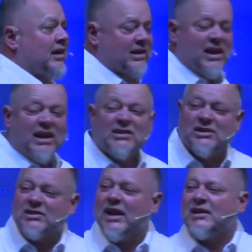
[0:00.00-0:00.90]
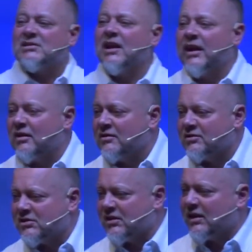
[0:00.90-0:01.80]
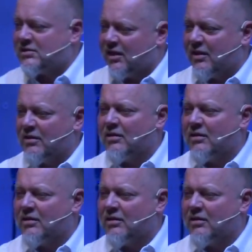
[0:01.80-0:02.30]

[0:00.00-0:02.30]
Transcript: God, just last night, just last night,